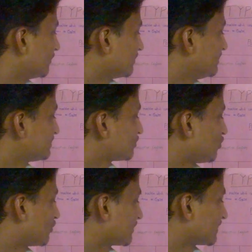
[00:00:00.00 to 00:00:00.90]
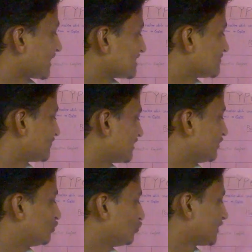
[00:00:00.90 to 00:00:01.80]
These are classified
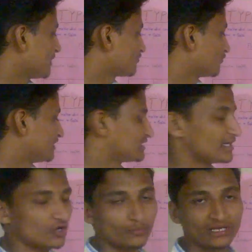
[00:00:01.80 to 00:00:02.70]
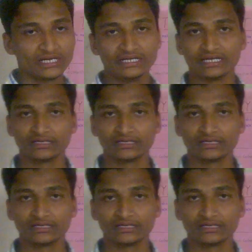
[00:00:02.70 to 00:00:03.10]
in two types. One is the normal intake,